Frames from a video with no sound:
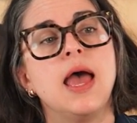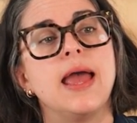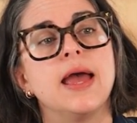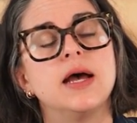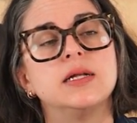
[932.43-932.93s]

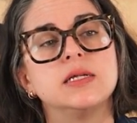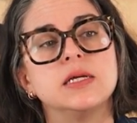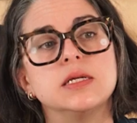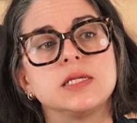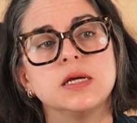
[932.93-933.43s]
And
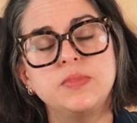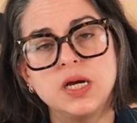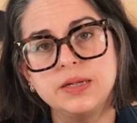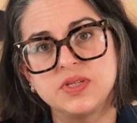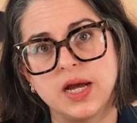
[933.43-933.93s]

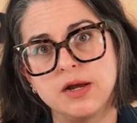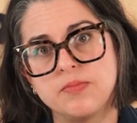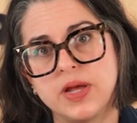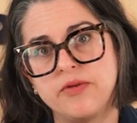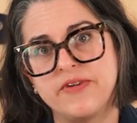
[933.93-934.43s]
sometimes
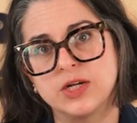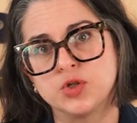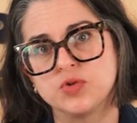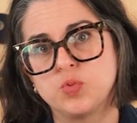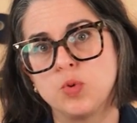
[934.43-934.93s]
iron
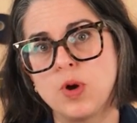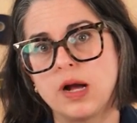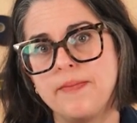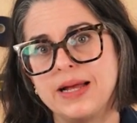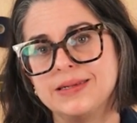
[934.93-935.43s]
manufacturers will
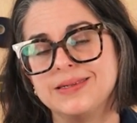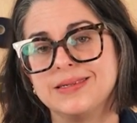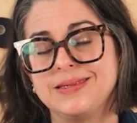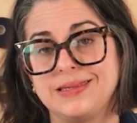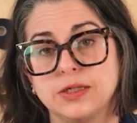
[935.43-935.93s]
recommend
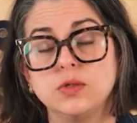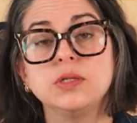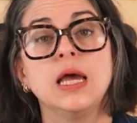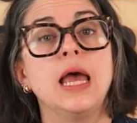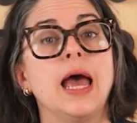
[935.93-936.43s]

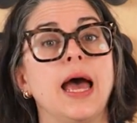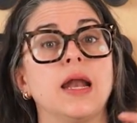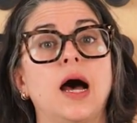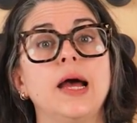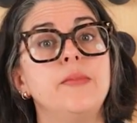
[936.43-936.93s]
distilled, and
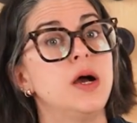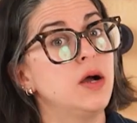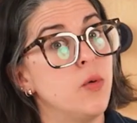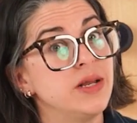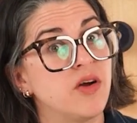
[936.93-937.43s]
I'm
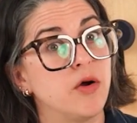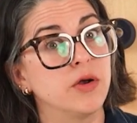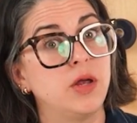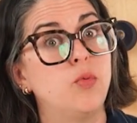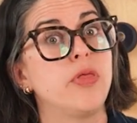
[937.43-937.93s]
not going to
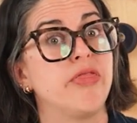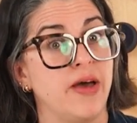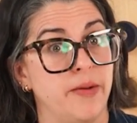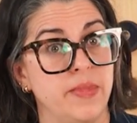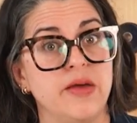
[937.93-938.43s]
argue with
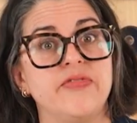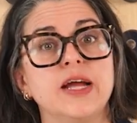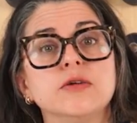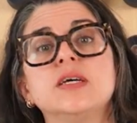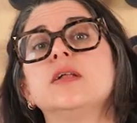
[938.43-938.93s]
them. If
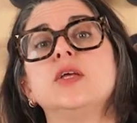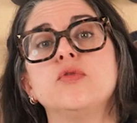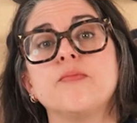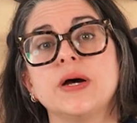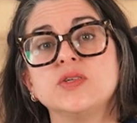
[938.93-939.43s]
they are telling you
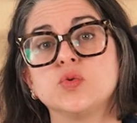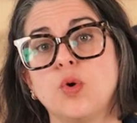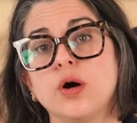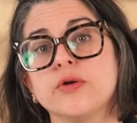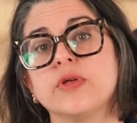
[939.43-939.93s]
the best
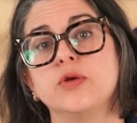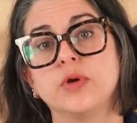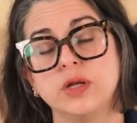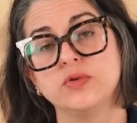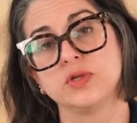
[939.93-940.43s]
water that you
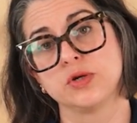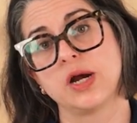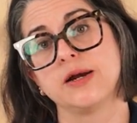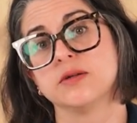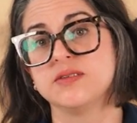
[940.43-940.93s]
can use in your
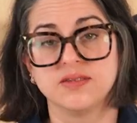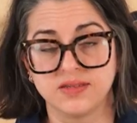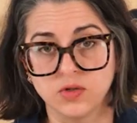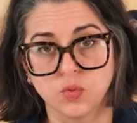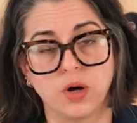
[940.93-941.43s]
iron is
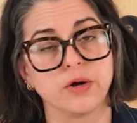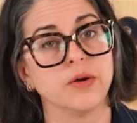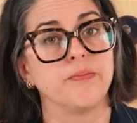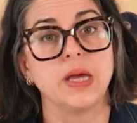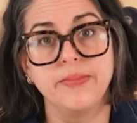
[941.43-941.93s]
distilled
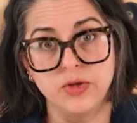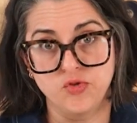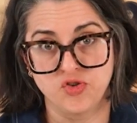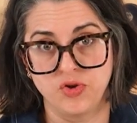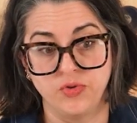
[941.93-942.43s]
water, maybe you
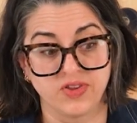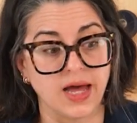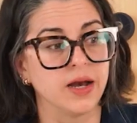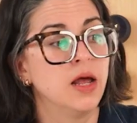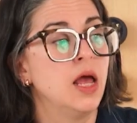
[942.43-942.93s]
should use
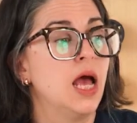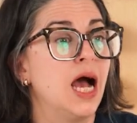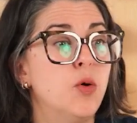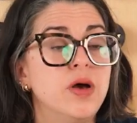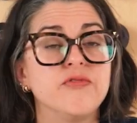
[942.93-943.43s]
that.
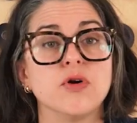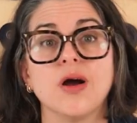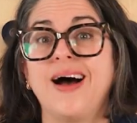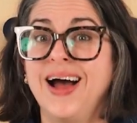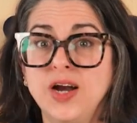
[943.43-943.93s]

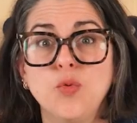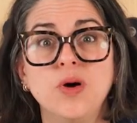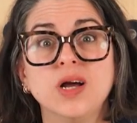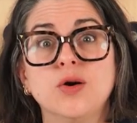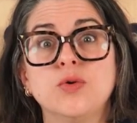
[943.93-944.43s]
However, I don't
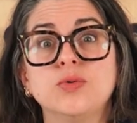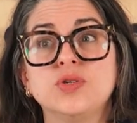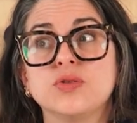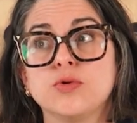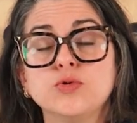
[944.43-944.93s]
want to go
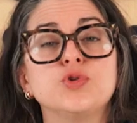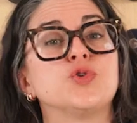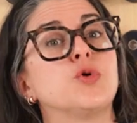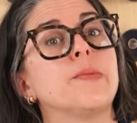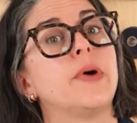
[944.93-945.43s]
to the grocery
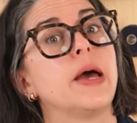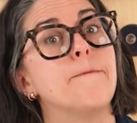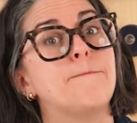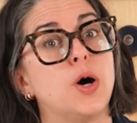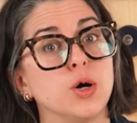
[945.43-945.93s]
store and buy
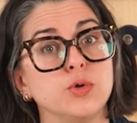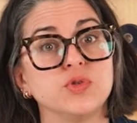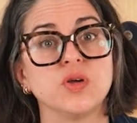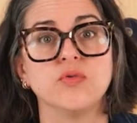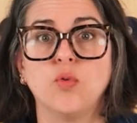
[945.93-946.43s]

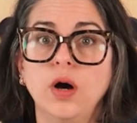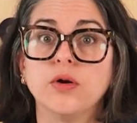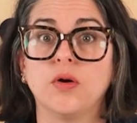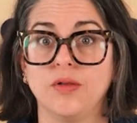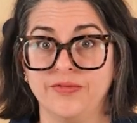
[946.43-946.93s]
bottles of
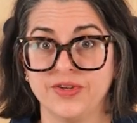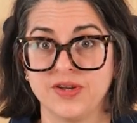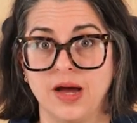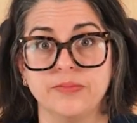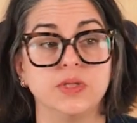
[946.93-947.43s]
water all of the
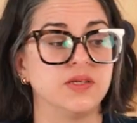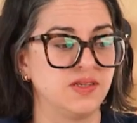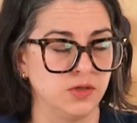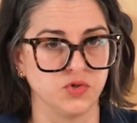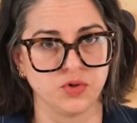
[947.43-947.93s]
time,
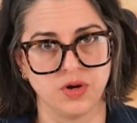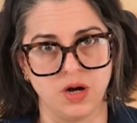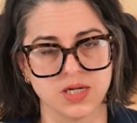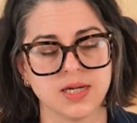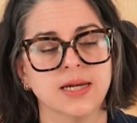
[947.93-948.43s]
distilled or
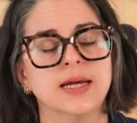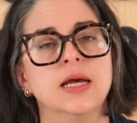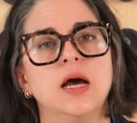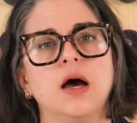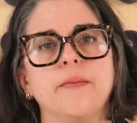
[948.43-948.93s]
not.
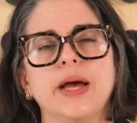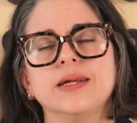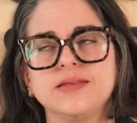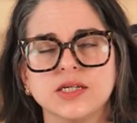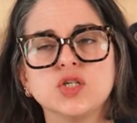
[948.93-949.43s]

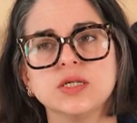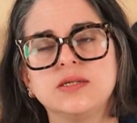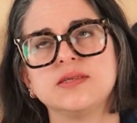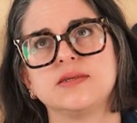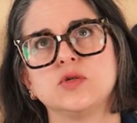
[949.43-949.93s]
And essentially
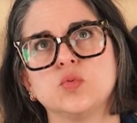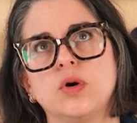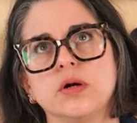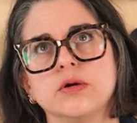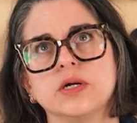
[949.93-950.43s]
distilled
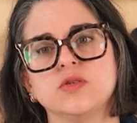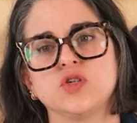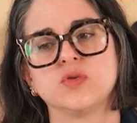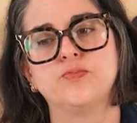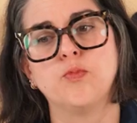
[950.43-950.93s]
water is
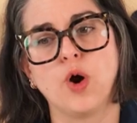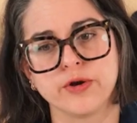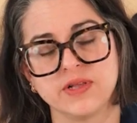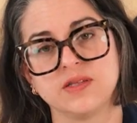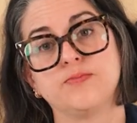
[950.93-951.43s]
just
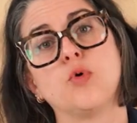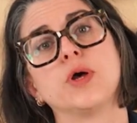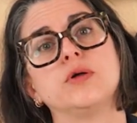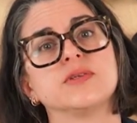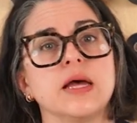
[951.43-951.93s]
water that's
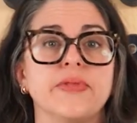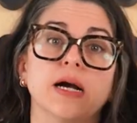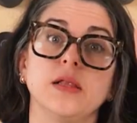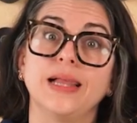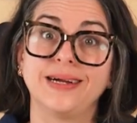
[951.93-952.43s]
boiled and they
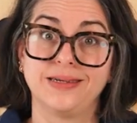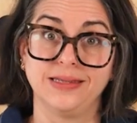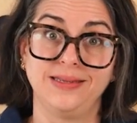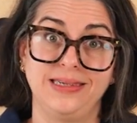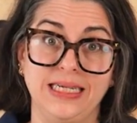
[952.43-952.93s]
collect
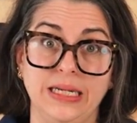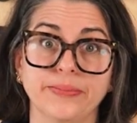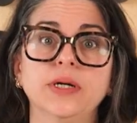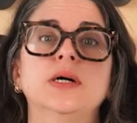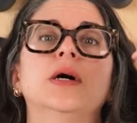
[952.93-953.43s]
the
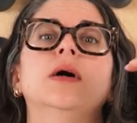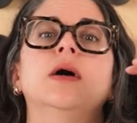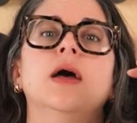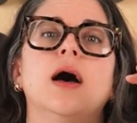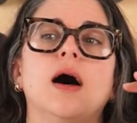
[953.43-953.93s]
steam.
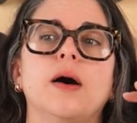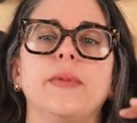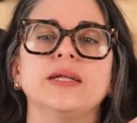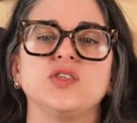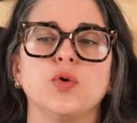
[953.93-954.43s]

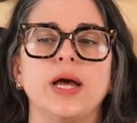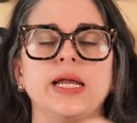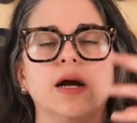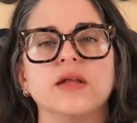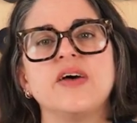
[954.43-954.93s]
And so
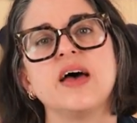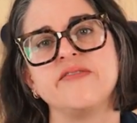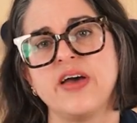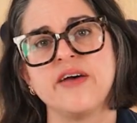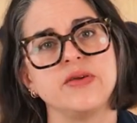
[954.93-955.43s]
any kind of
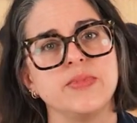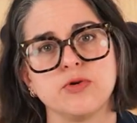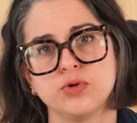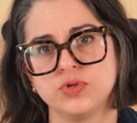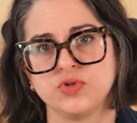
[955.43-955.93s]
heavy
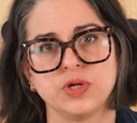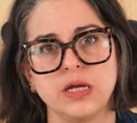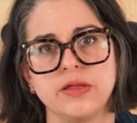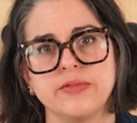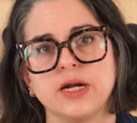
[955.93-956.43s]
minerals or
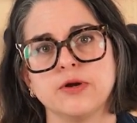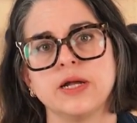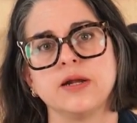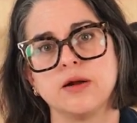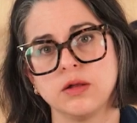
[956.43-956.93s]
anything that are
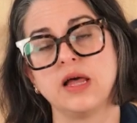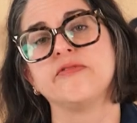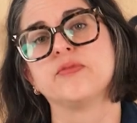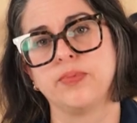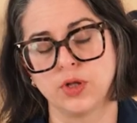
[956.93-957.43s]
in it are
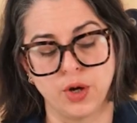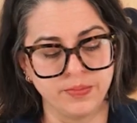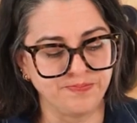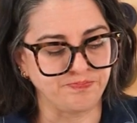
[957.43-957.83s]
left below.